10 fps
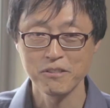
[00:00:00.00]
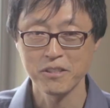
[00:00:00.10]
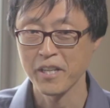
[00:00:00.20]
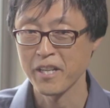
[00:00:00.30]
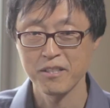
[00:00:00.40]

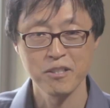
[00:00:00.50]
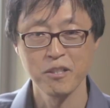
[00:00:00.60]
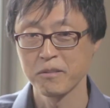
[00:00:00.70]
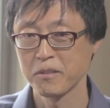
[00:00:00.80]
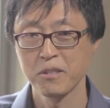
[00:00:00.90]
looked at
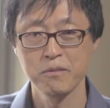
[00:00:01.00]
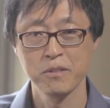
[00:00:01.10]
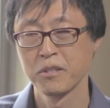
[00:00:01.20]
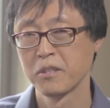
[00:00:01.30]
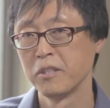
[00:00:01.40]

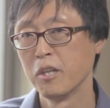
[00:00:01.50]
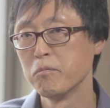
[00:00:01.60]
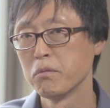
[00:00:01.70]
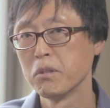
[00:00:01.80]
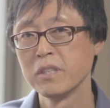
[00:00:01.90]
the
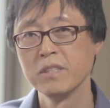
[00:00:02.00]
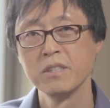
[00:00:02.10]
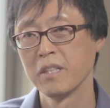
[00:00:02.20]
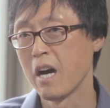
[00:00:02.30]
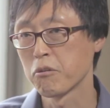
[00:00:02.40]
number
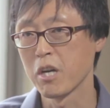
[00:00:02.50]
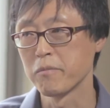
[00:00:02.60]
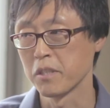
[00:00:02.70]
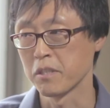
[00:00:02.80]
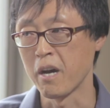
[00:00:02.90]
one
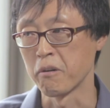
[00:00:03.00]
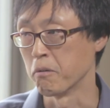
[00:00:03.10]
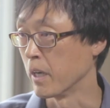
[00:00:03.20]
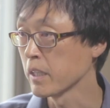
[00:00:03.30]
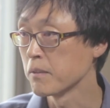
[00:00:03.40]
outcomes is
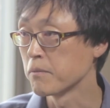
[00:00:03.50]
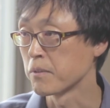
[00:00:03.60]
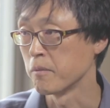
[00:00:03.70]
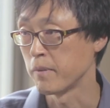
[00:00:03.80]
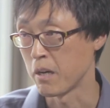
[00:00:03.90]
ROI
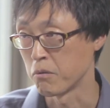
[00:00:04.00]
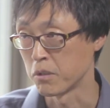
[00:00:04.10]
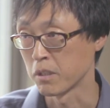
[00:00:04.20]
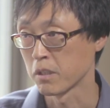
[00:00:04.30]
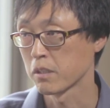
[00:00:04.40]
from
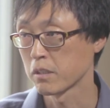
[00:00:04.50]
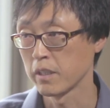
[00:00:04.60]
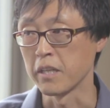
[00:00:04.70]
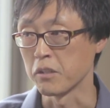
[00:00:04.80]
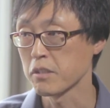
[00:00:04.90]
our
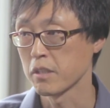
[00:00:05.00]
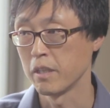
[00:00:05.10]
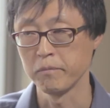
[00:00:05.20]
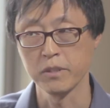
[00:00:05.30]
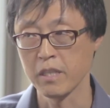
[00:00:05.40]
clients.
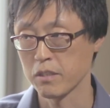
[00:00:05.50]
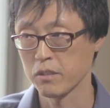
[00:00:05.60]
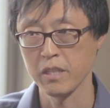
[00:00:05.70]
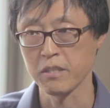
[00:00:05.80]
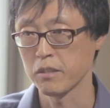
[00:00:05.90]

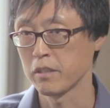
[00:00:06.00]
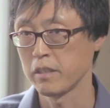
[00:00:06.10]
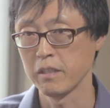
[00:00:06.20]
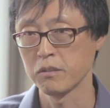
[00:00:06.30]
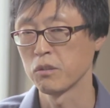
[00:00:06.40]

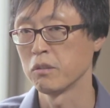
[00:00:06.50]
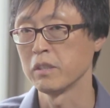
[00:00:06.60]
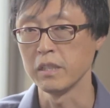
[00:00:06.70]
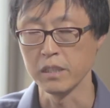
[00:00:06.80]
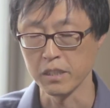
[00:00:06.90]

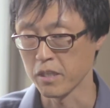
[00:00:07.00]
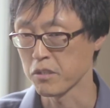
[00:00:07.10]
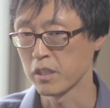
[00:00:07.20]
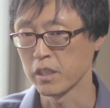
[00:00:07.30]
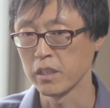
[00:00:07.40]
So
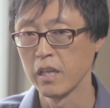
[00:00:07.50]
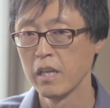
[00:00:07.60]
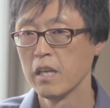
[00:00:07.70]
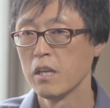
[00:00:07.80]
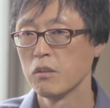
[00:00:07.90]
essentially,
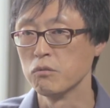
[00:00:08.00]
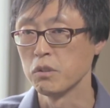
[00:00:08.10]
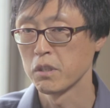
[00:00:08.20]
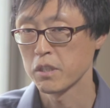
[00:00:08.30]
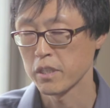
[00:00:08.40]

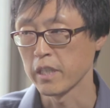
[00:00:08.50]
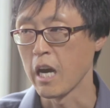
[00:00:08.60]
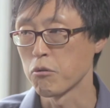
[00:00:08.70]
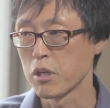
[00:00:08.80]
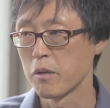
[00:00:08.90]
we are seeing
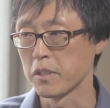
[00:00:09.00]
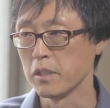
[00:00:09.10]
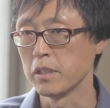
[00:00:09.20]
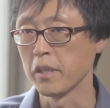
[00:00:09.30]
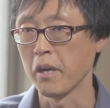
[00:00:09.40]
outcomes
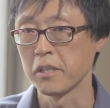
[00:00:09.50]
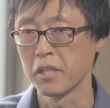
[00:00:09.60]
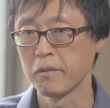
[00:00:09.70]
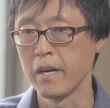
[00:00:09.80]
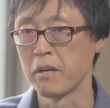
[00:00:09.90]
in the
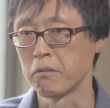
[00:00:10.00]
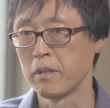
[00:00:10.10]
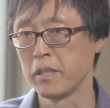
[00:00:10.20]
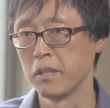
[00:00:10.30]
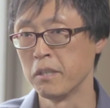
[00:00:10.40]
area of
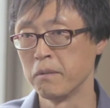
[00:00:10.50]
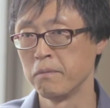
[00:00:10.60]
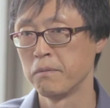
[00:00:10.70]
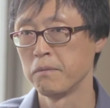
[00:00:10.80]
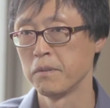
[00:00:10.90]
ROI
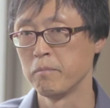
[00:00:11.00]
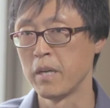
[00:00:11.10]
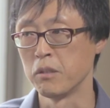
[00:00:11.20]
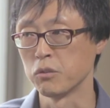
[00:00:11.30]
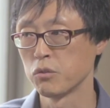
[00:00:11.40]
of
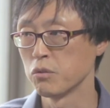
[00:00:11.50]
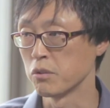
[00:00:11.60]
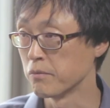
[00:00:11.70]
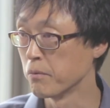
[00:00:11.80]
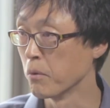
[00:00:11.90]
about
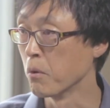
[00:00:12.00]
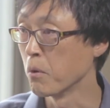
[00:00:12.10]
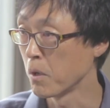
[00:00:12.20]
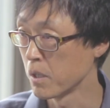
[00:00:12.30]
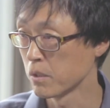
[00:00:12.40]
2 to
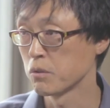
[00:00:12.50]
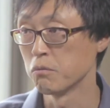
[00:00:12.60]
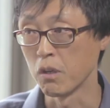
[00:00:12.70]
4 to